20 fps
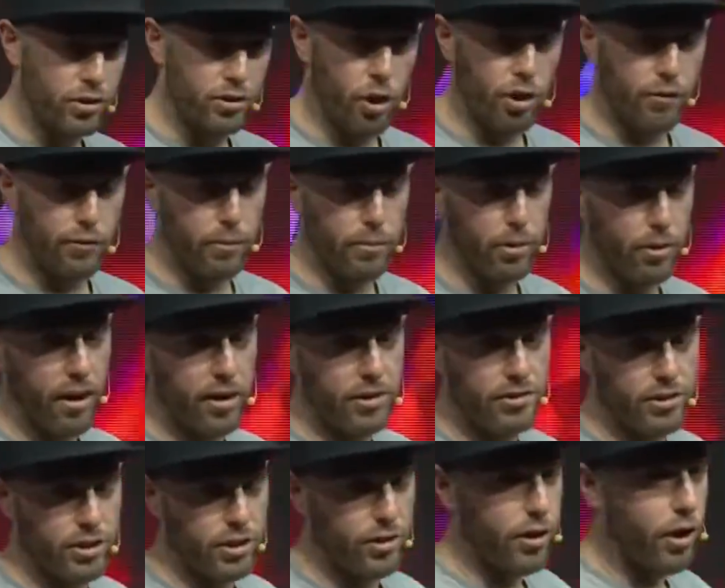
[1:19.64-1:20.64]
start from ground
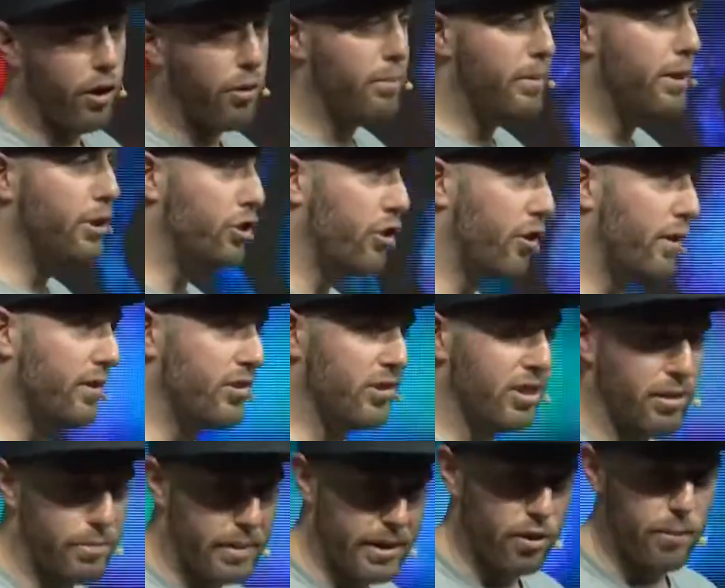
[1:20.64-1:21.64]
zero, Midjourney is
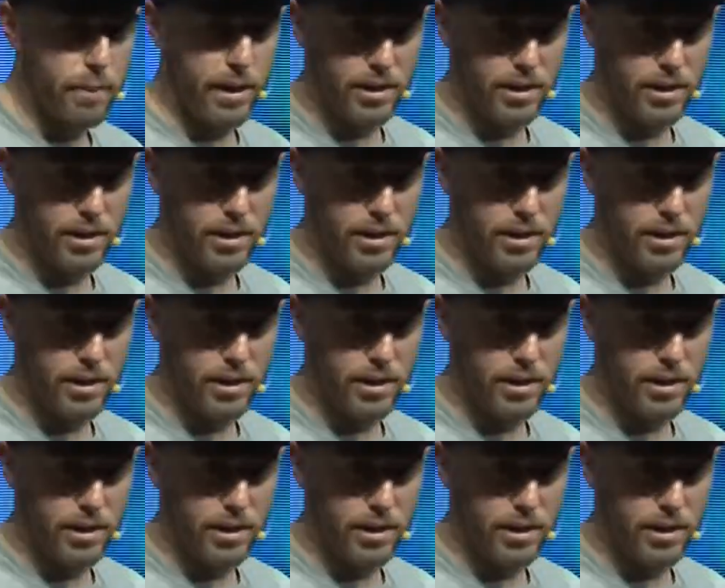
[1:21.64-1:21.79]
going to be your